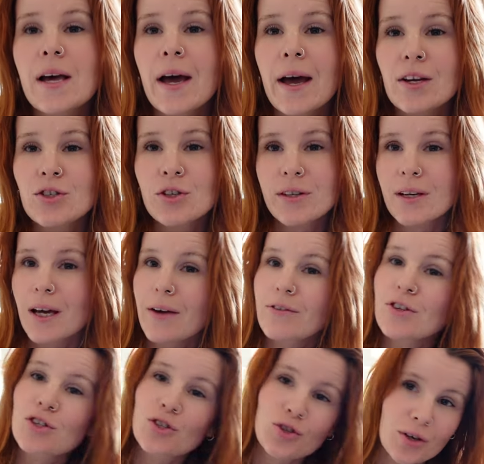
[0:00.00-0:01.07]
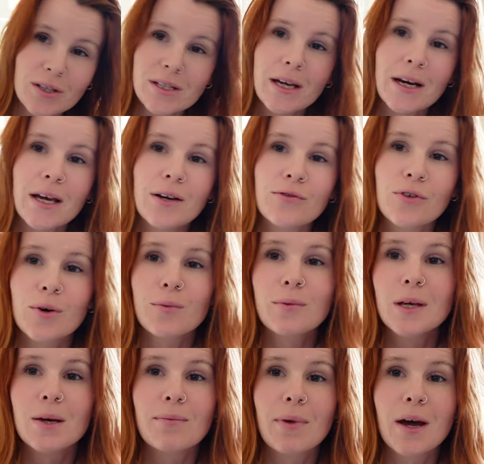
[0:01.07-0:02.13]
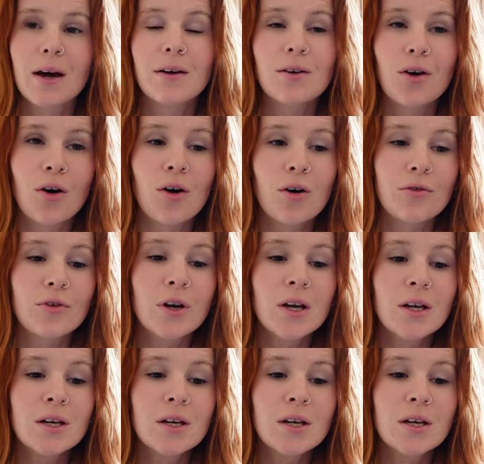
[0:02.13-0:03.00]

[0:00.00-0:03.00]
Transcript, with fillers: I actually think I have a stress headache from the amount of